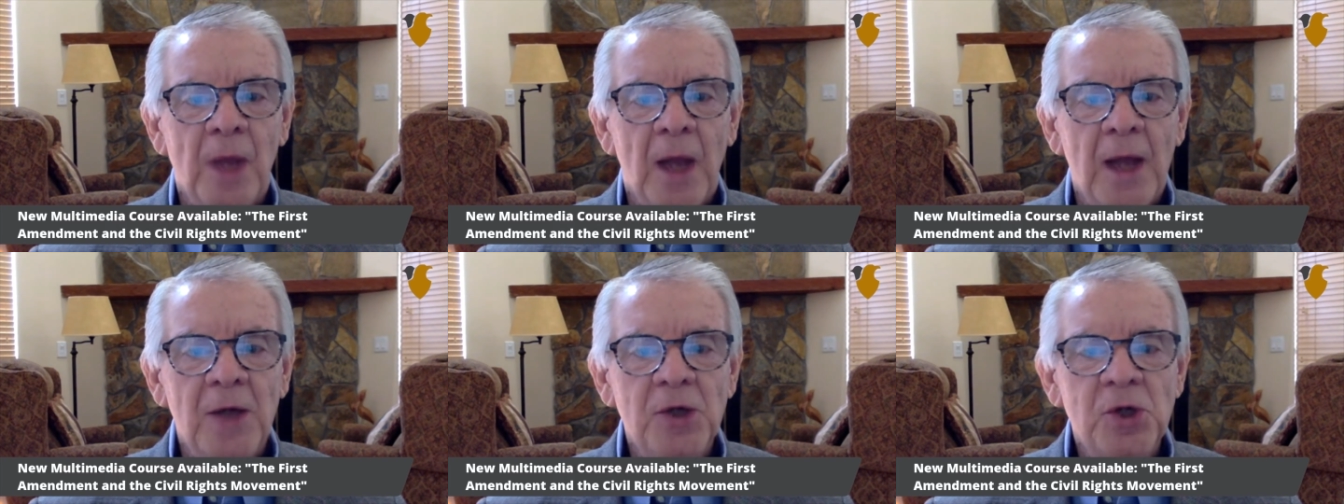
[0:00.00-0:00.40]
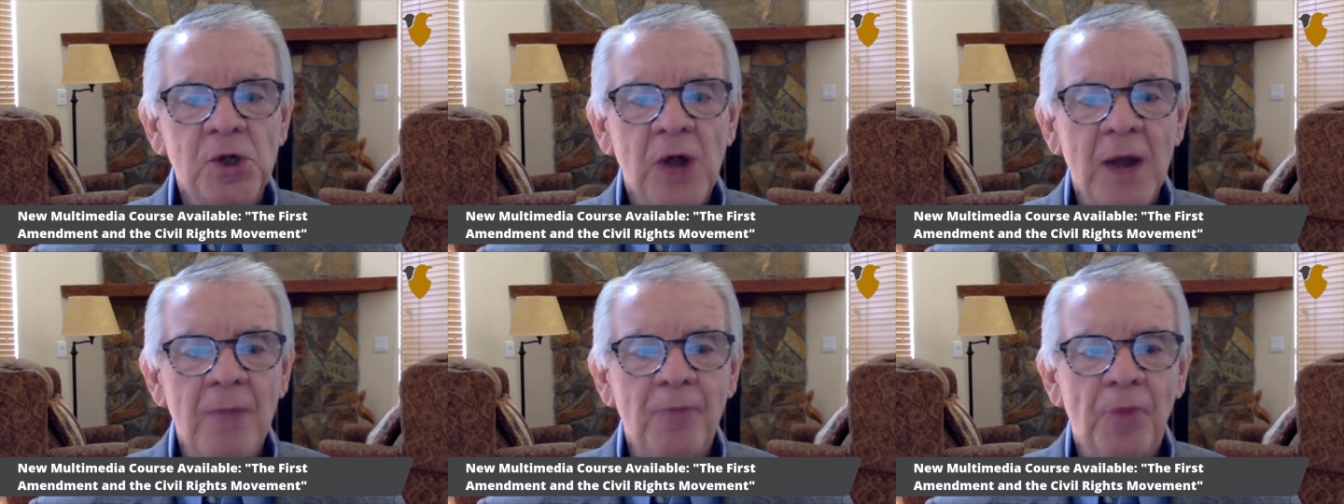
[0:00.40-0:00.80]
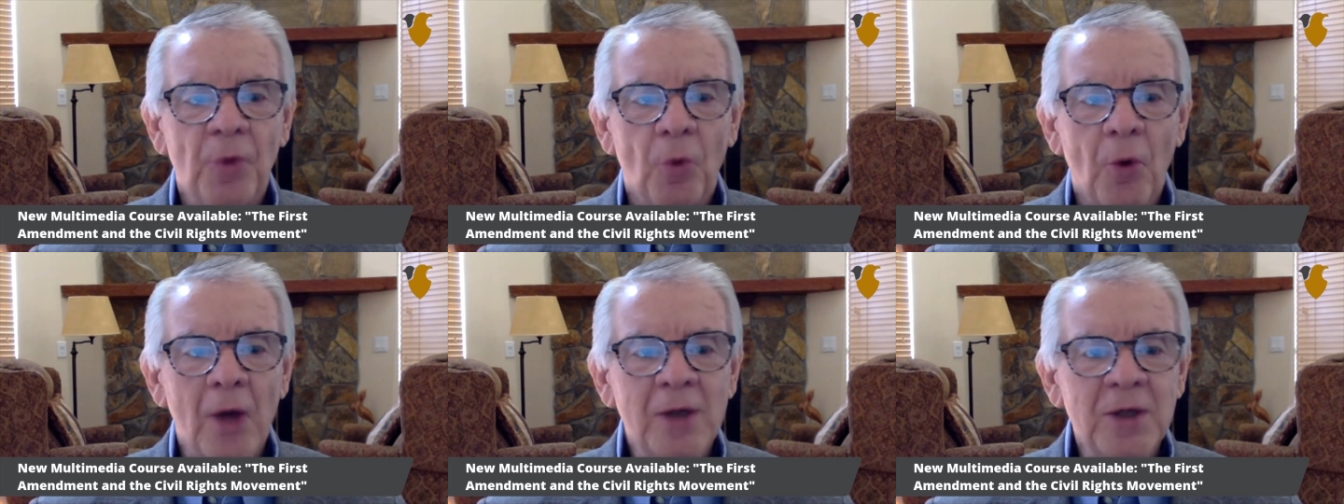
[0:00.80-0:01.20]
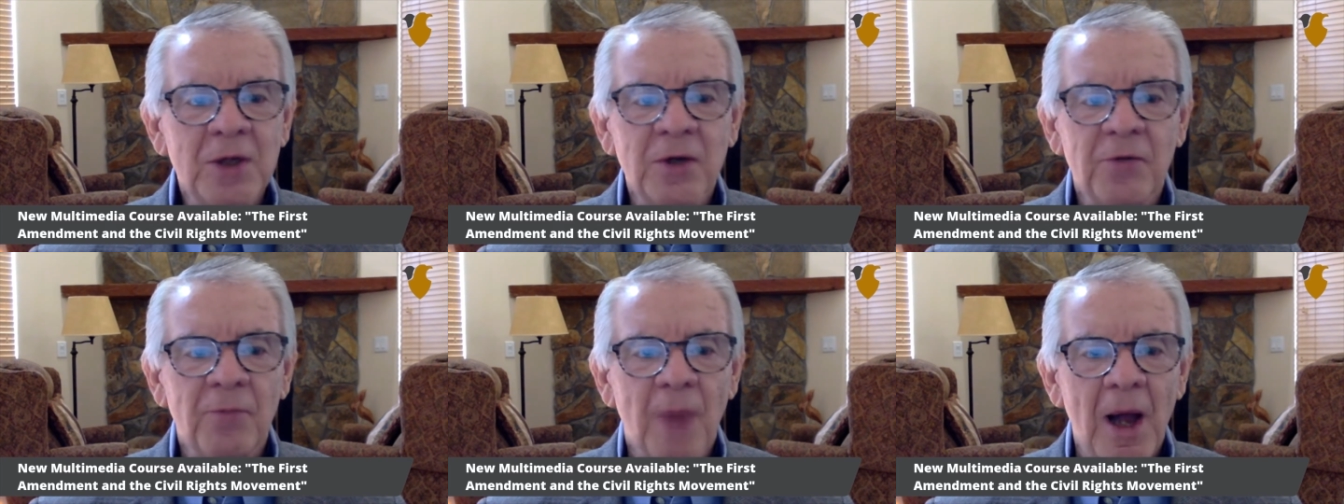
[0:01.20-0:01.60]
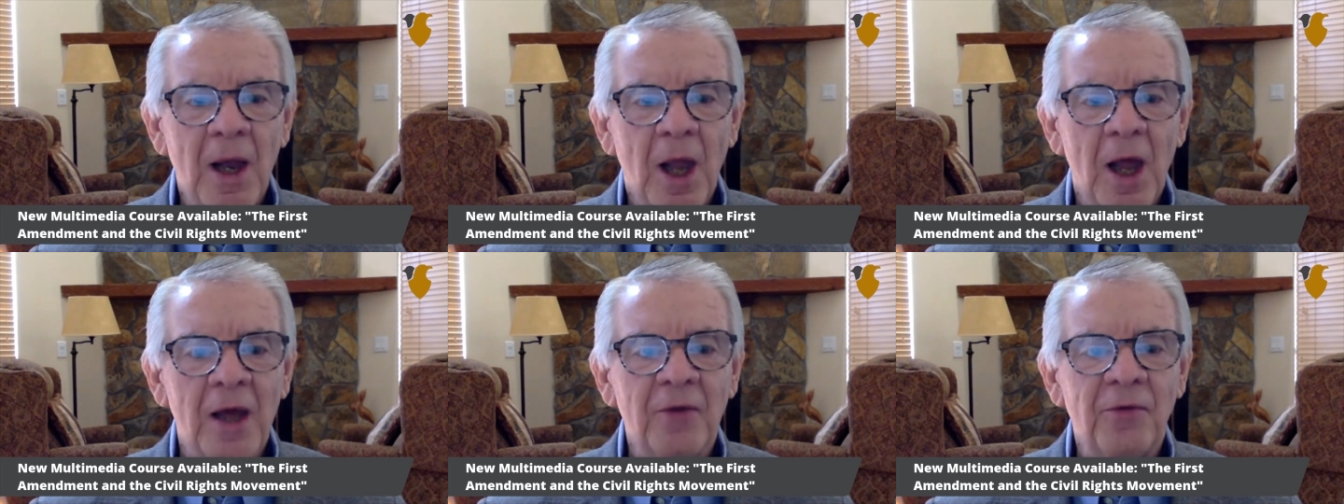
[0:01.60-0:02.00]
and shaped the rest of my
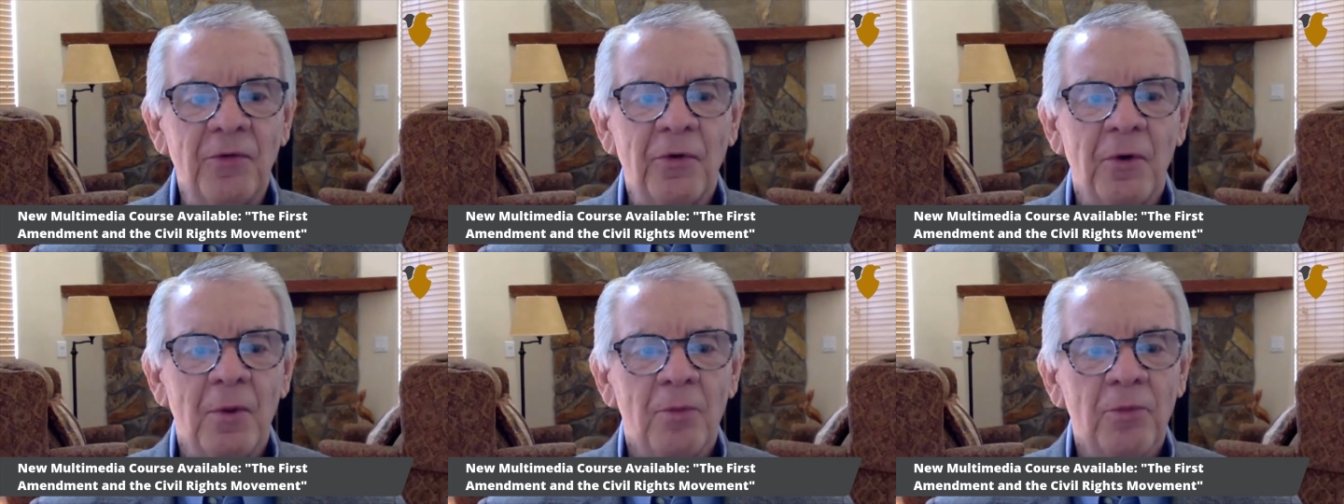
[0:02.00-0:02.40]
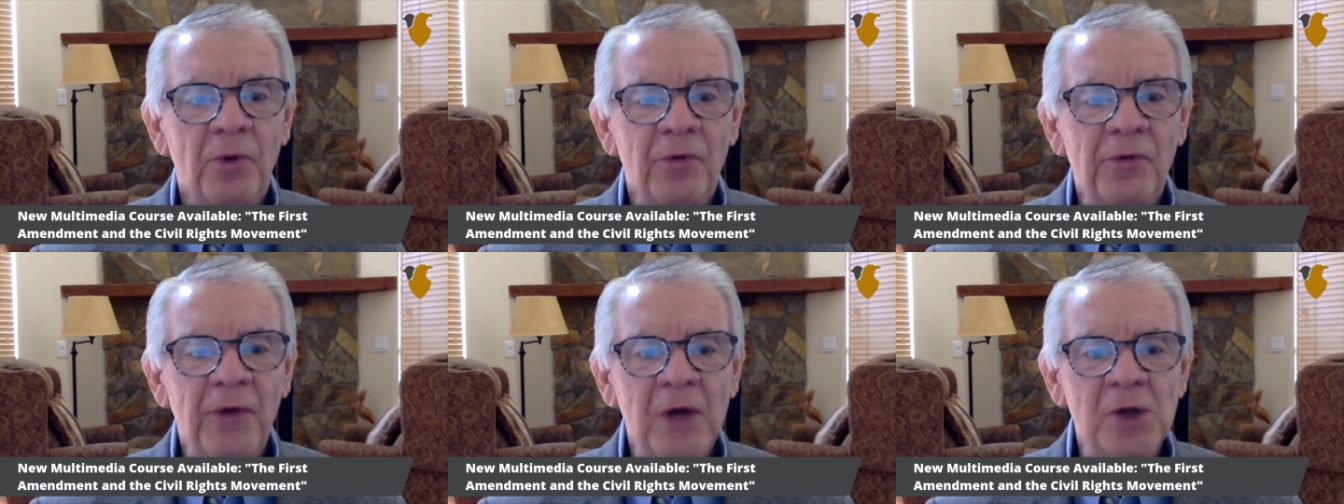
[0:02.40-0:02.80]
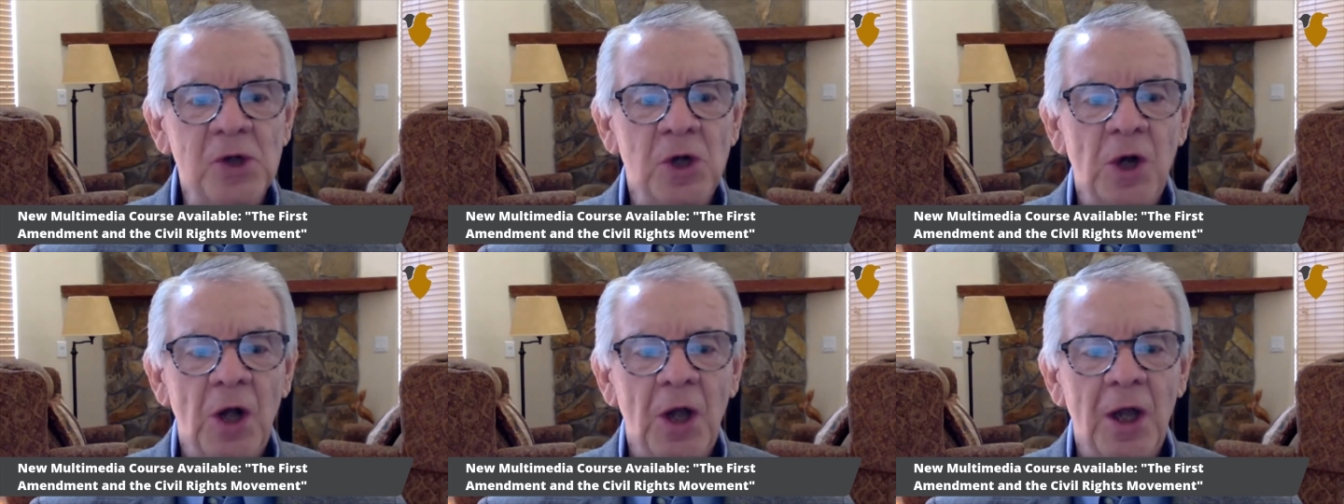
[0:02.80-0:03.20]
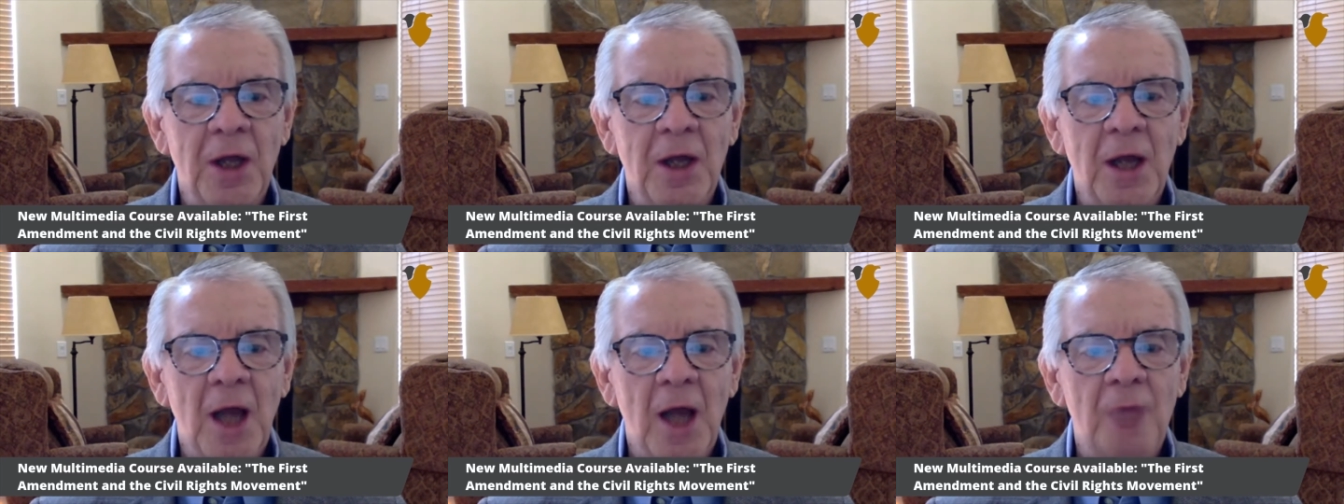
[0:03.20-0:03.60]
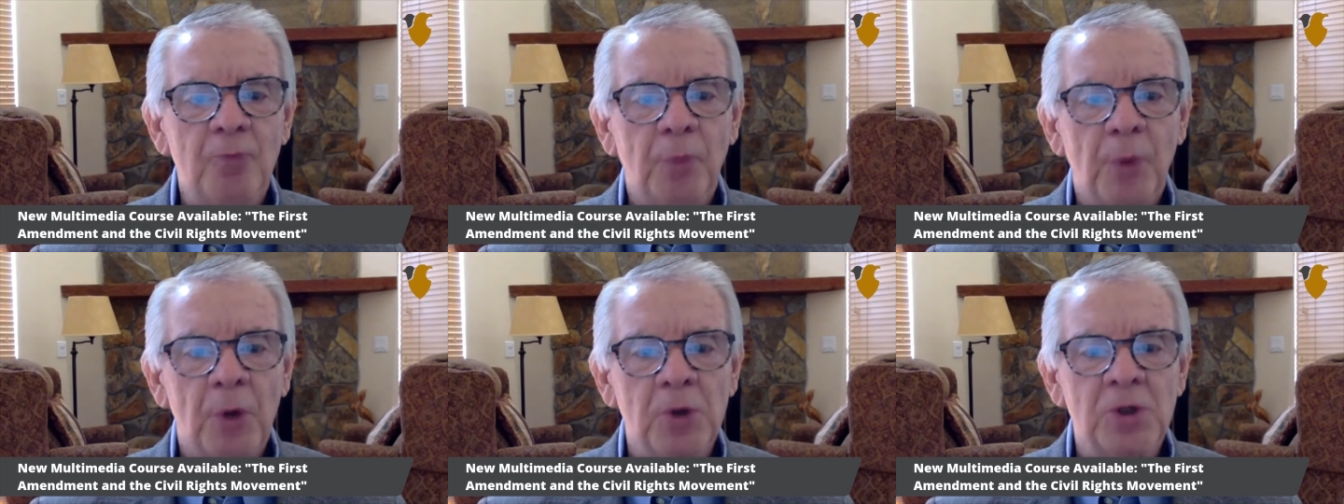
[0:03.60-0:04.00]
life, professionally and
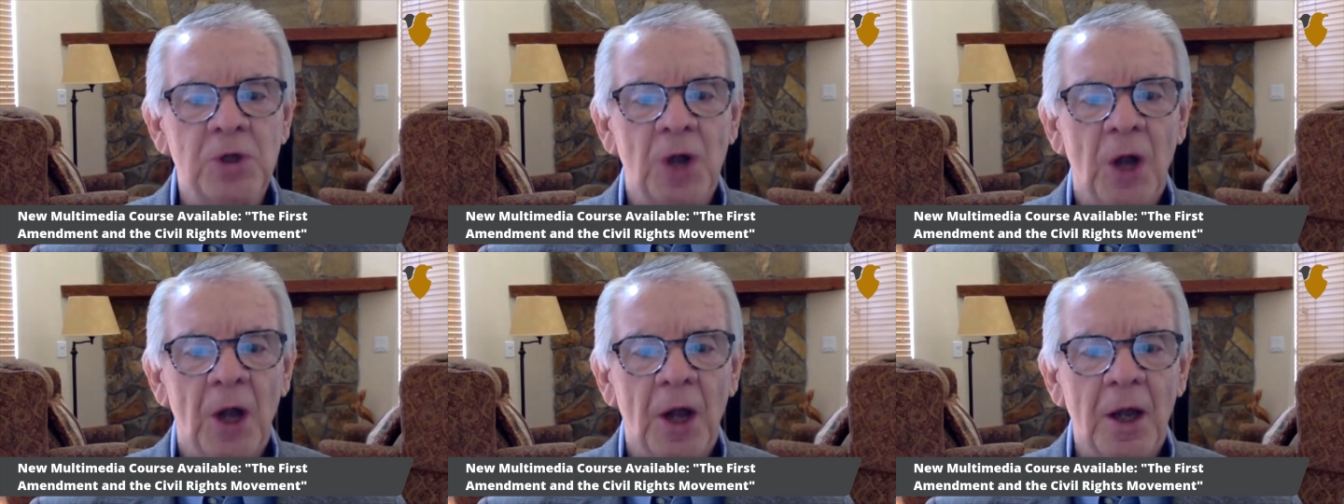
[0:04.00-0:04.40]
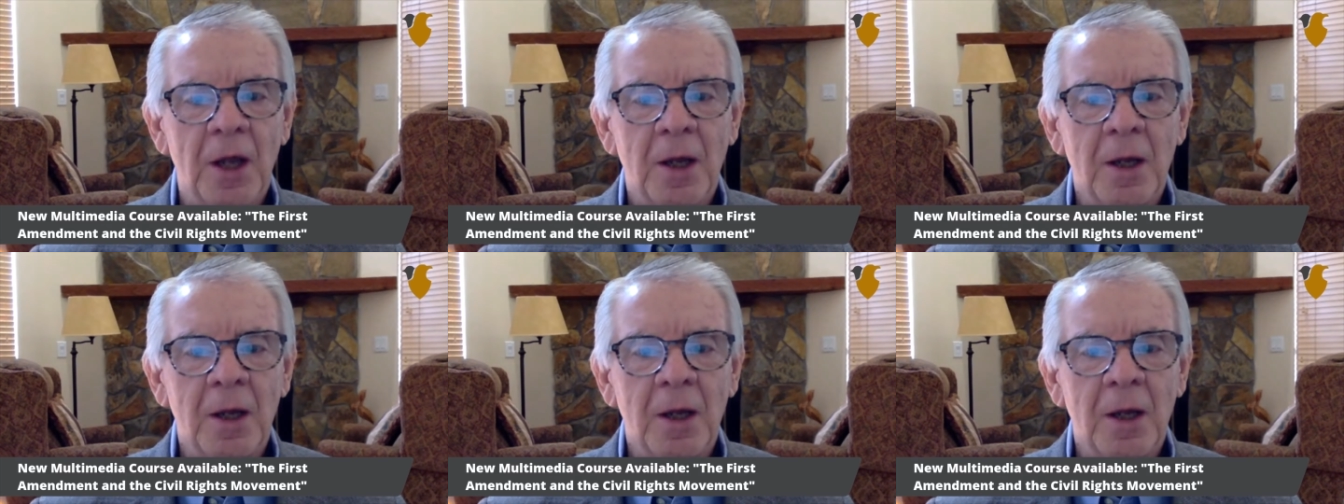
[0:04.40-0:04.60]
personally.